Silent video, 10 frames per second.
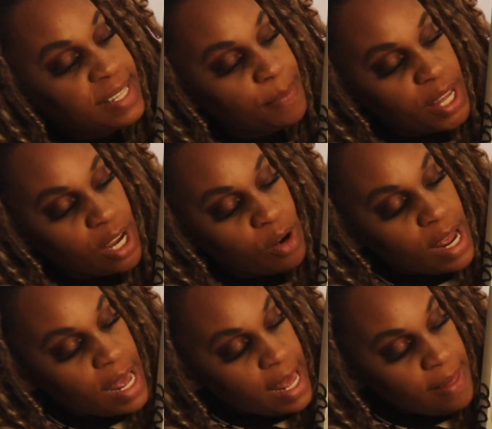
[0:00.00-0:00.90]
them there.
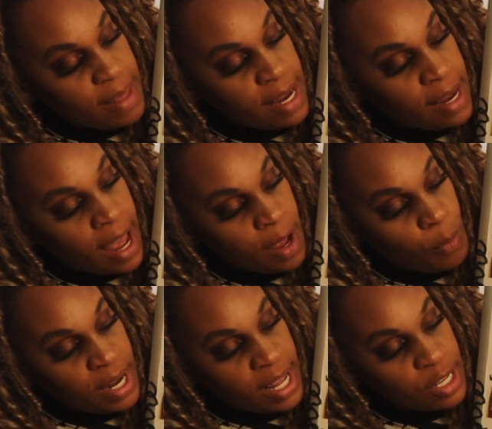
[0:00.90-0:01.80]
And then I
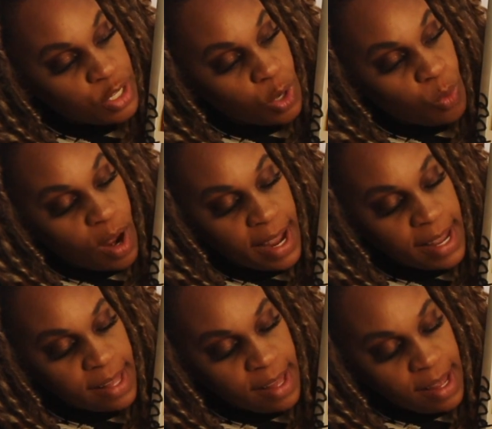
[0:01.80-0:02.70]
went in to
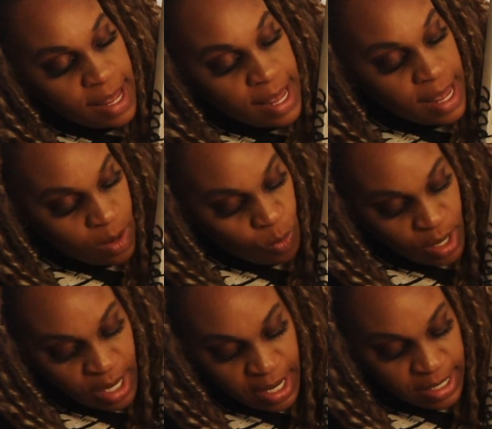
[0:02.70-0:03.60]
write in
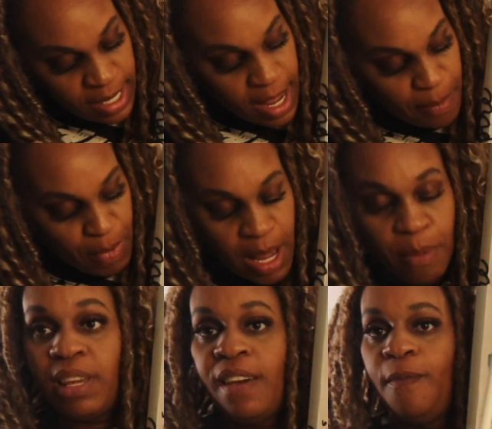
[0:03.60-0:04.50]
what it is that I
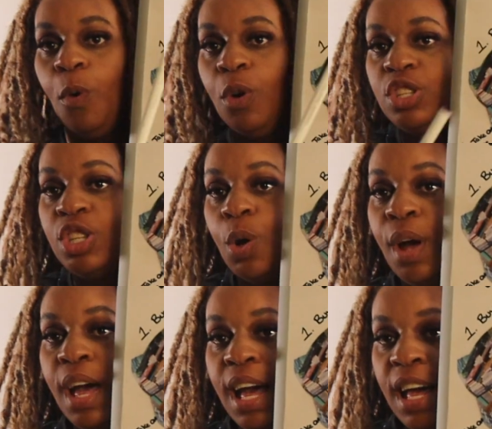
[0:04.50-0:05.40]
am looking for. So
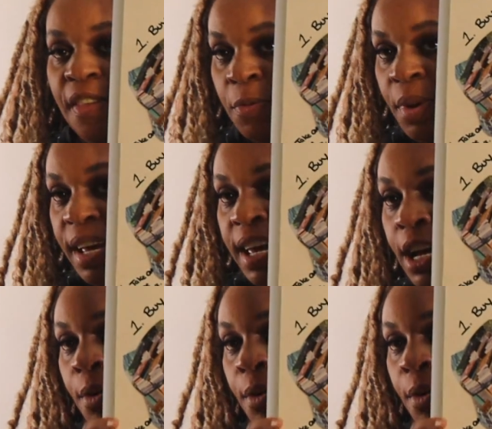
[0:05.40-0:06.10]
this one right here